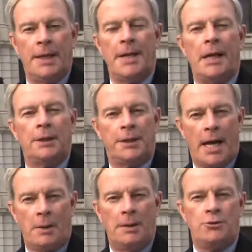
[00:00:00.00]
In Allen
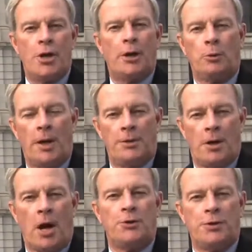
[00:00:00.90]
County, Jack
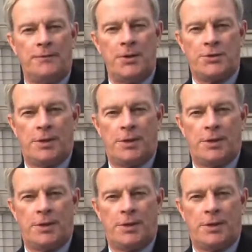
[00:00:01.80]
Rinehart, RTV